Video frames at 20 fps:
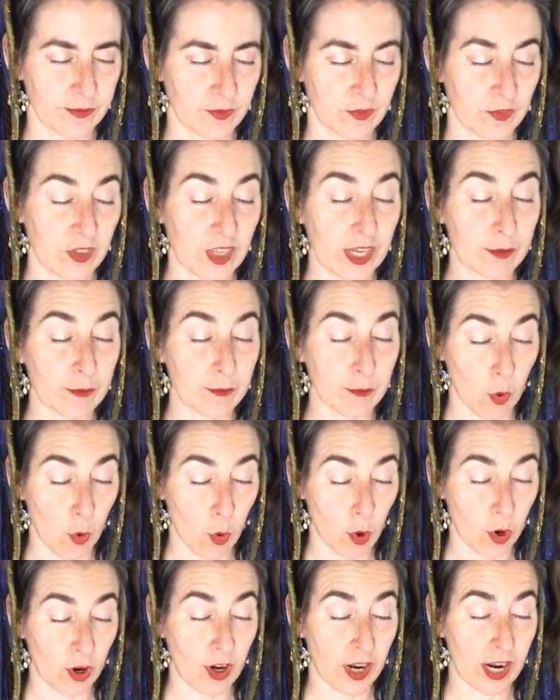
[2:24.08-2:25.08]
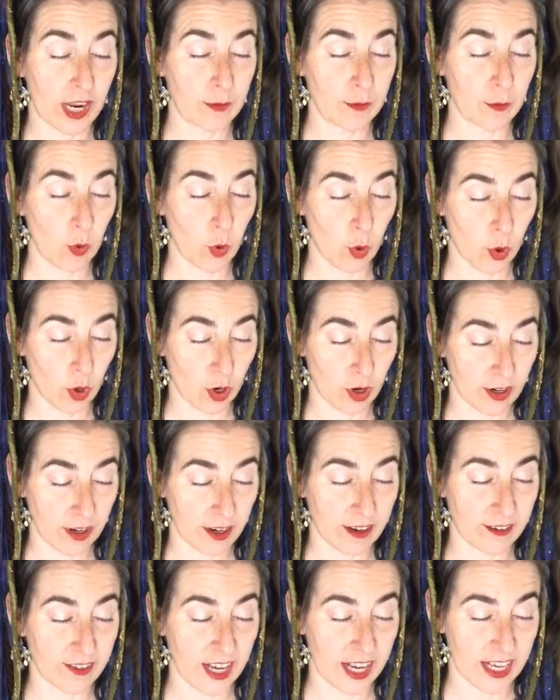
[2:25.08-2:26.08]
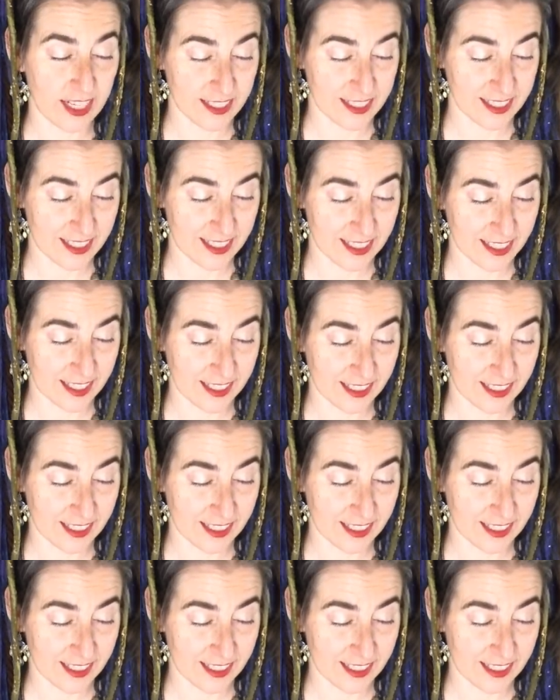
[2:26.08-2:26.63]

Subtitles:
Yet more and more of us